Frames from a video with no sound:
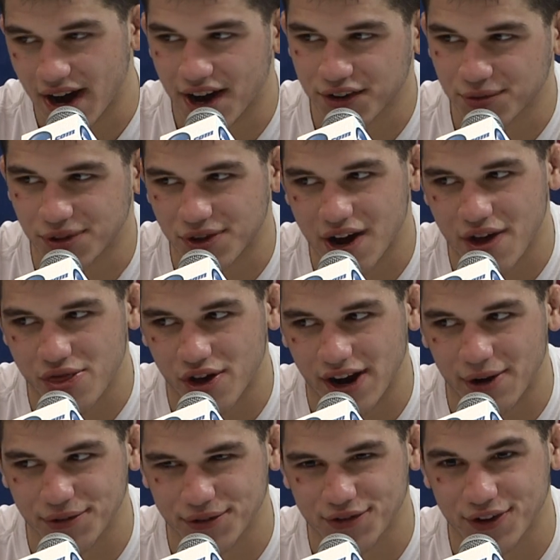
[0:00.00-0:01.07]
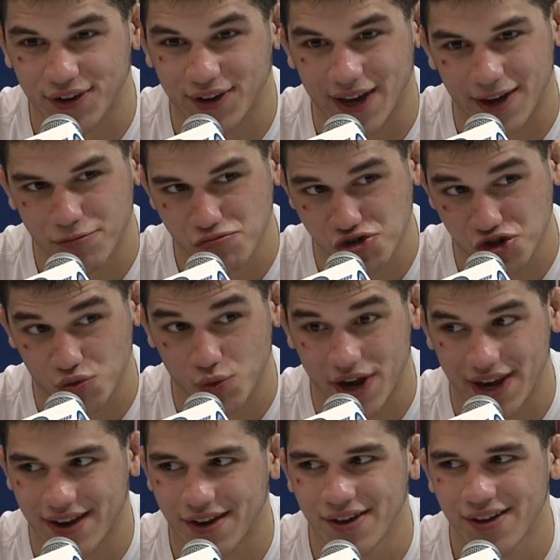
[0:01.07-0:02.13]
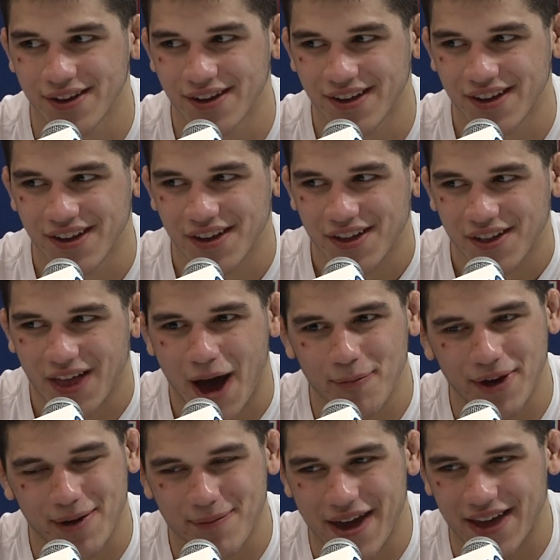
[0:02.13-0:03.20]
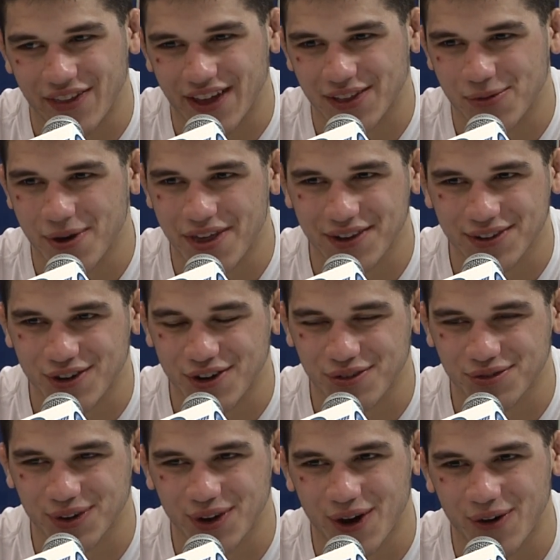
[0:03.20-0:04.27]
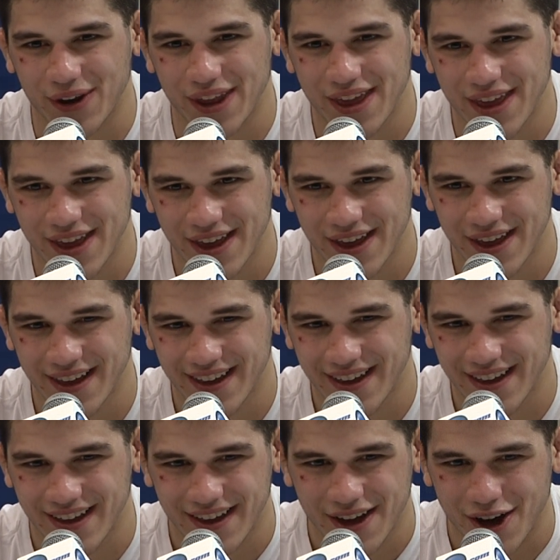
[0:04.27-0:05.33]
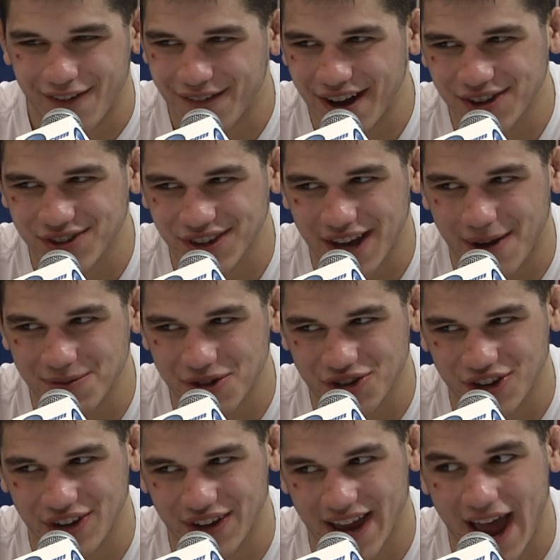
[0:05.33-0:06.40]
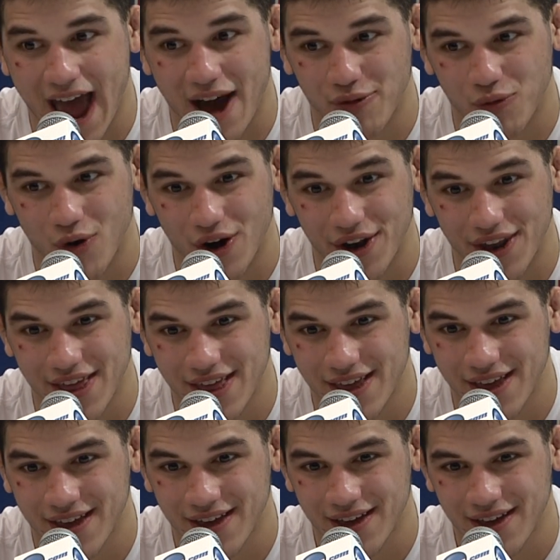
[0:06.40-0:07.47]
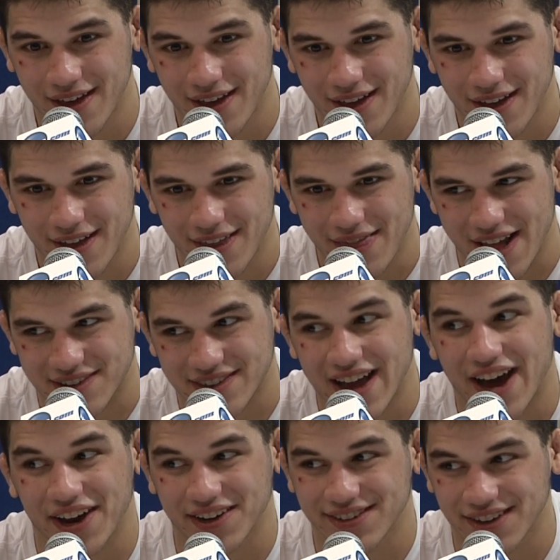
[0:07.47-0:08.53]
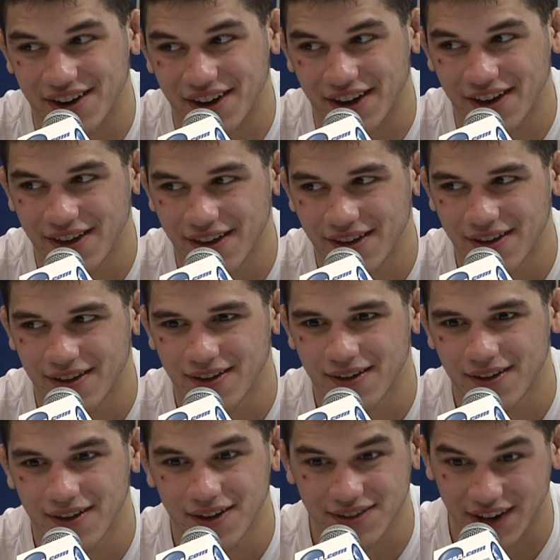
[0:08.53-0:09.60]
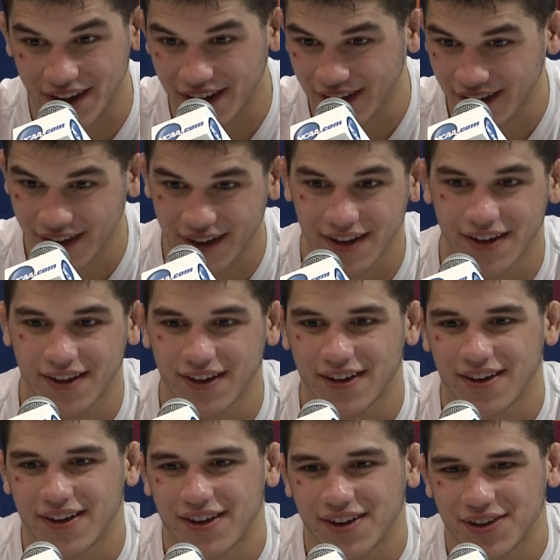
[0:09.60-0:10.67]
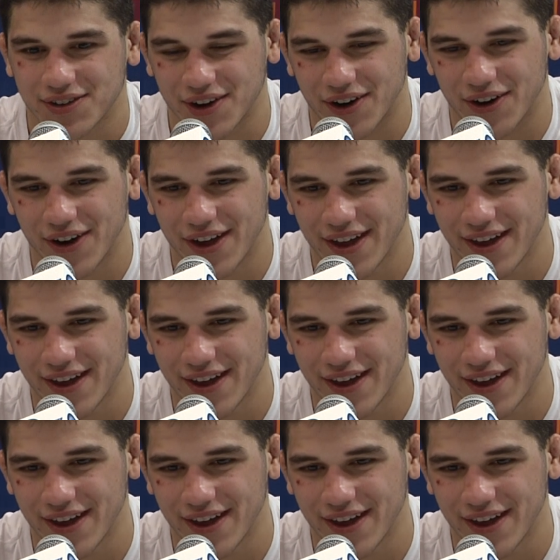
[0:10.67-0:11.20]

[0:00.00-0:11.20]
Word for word: honest with you, I thought I was just going to, like, just win. I'm like, man, like, the way this tournament's been going, eventually I'm just going to, like, have one that's not exciting. It's like, so,